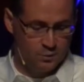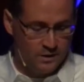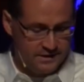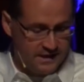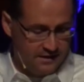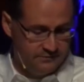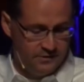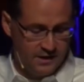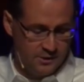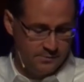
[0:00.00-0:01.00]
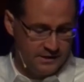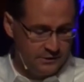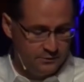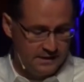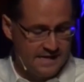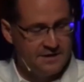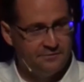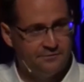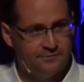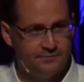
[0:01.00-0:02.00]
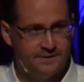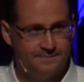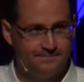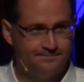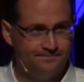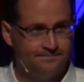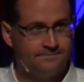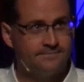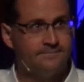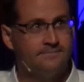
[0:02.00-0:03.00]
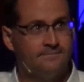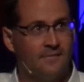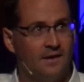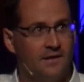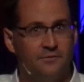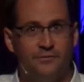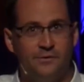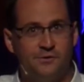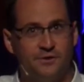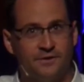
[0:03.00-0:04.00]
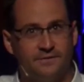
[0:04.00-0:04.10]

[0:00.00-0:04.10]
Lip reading: what gave Naomi new life and a future.